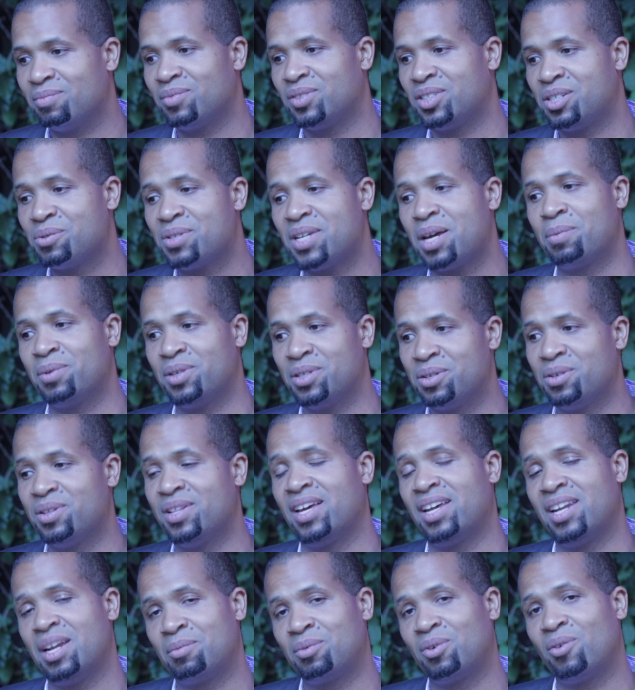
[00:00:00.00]
she was able to do
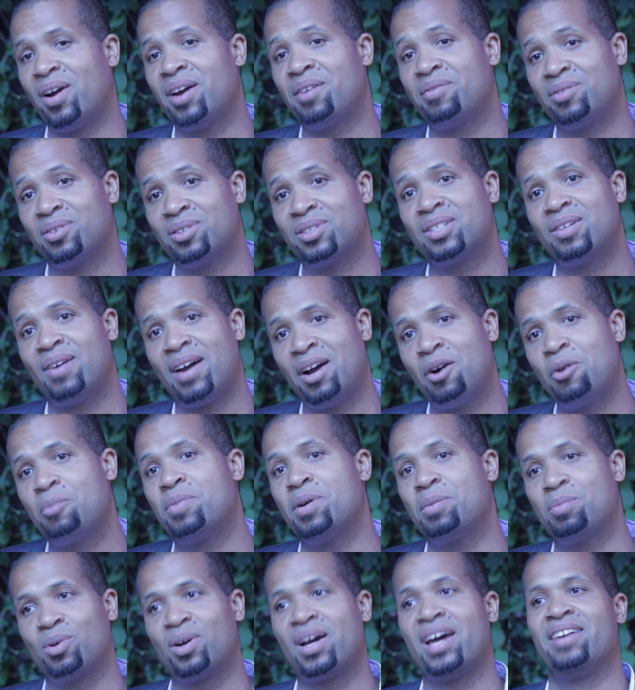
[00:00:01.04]
that, and I'm grateful. So I hope
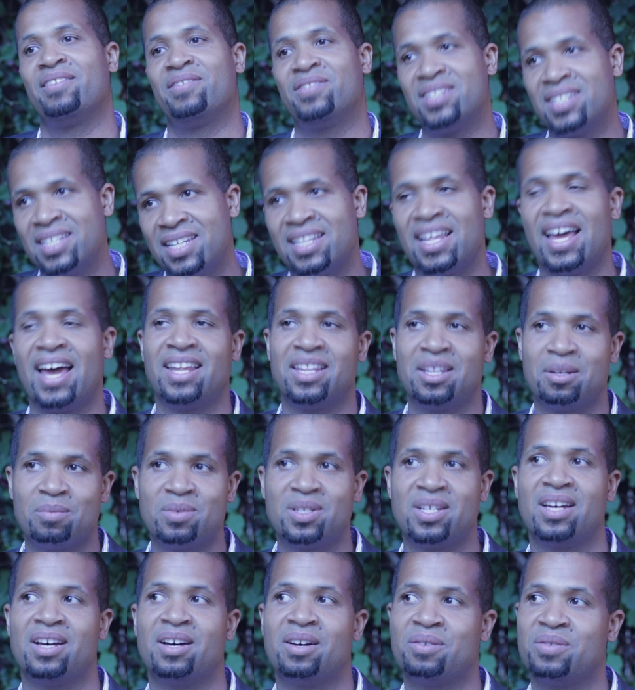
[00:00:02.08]
people kind of see that in
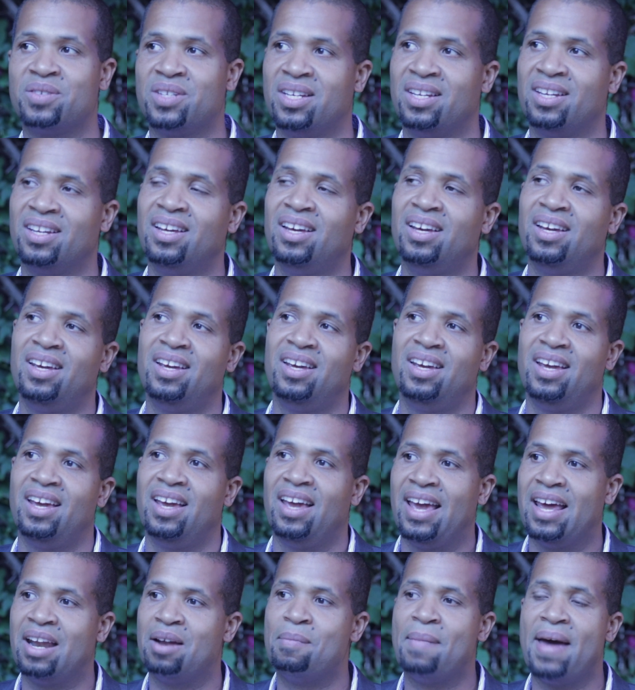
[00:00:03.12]
themselves
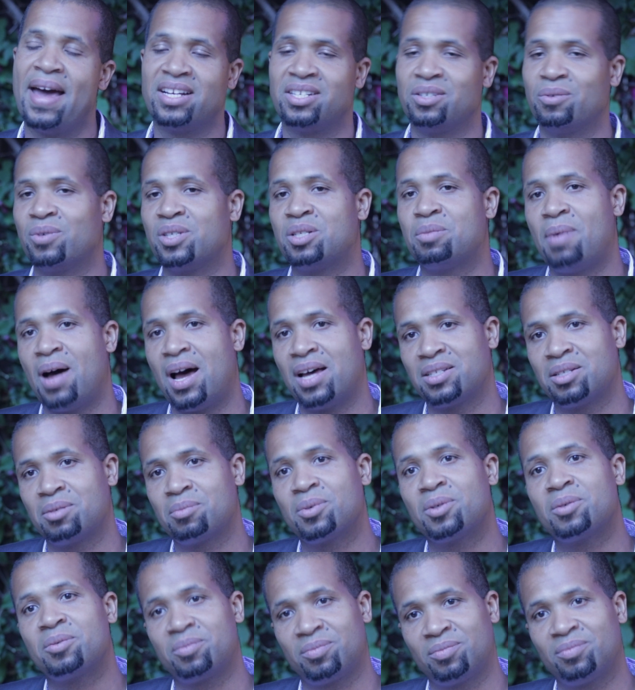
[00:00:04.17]
and imagine what's possible.
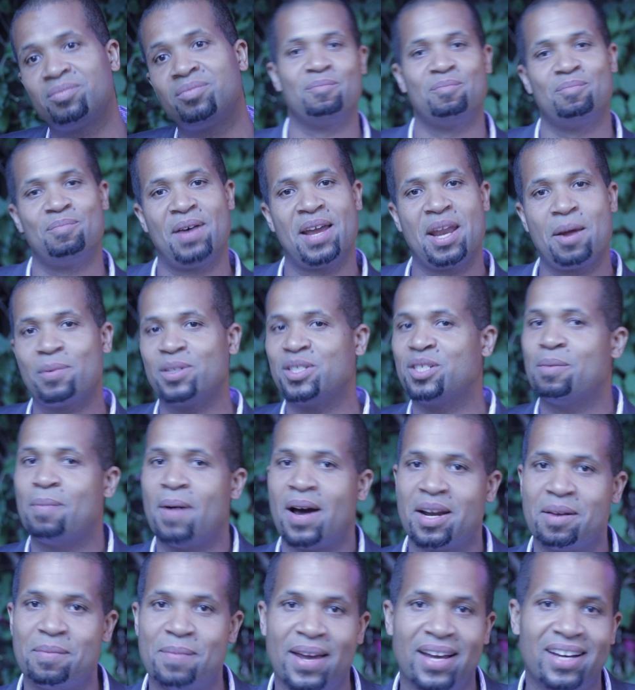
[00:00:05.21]
My name is
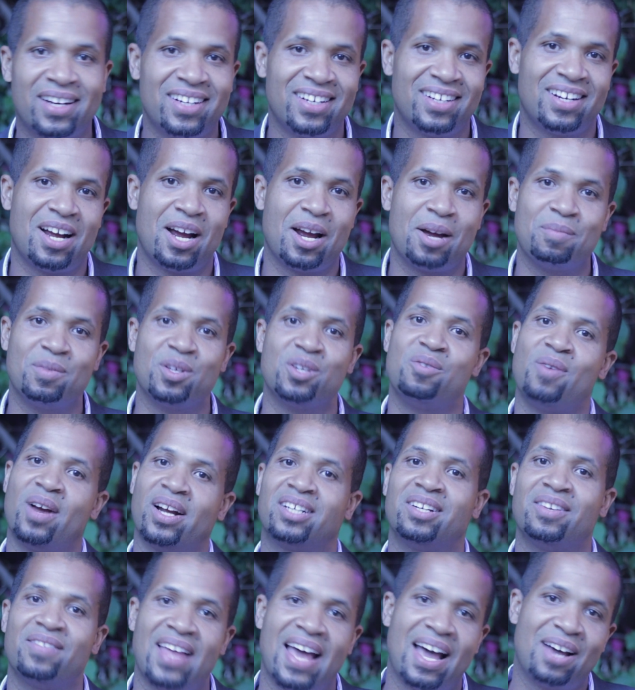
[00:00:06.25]
Damani Baker. I am the
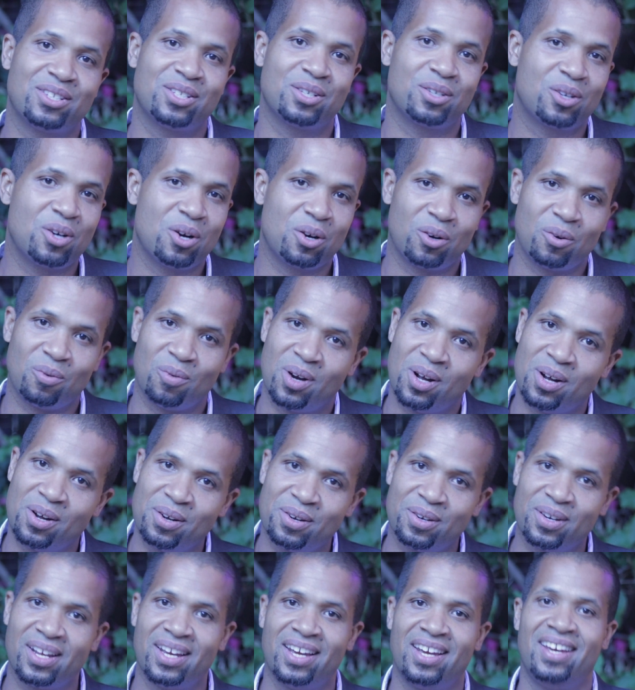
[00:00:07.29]
director of the House on Coco
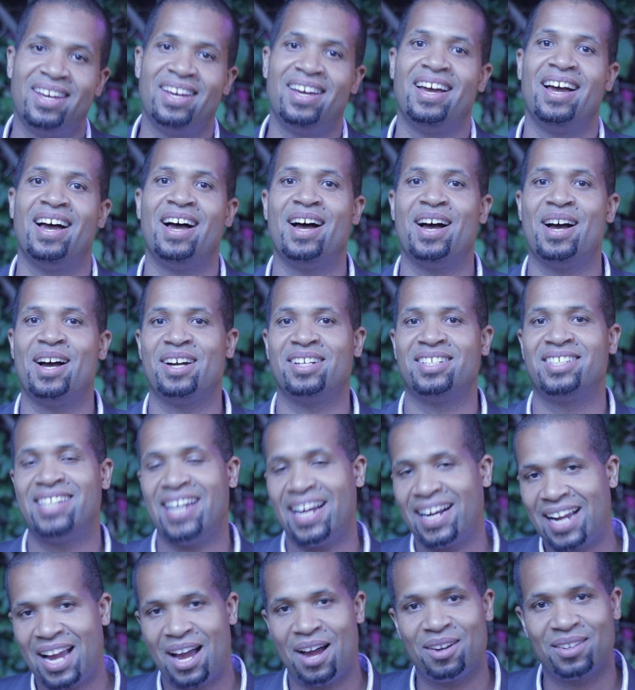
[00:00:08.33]
Road.
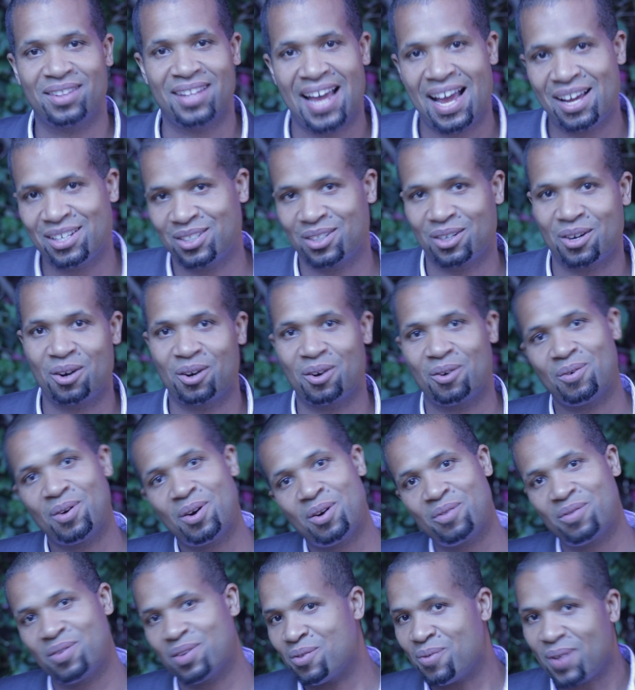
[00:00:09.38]
Check out the House on Coco
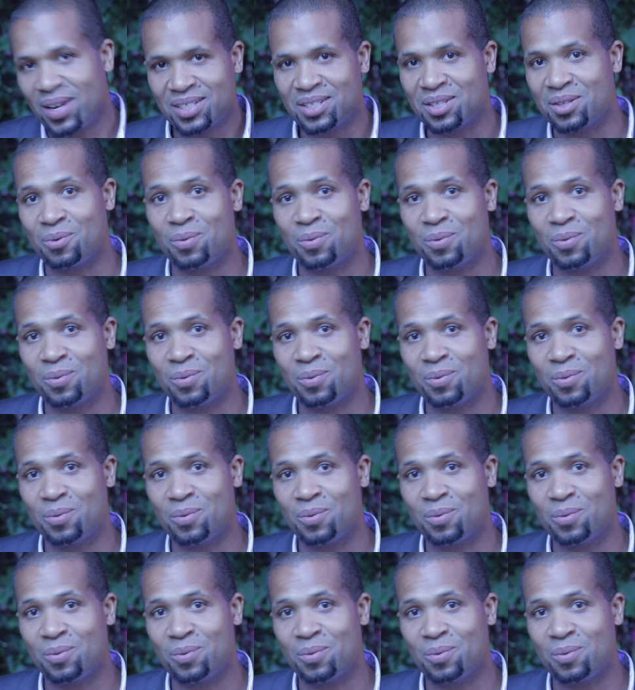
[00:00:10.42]
Road for the rest of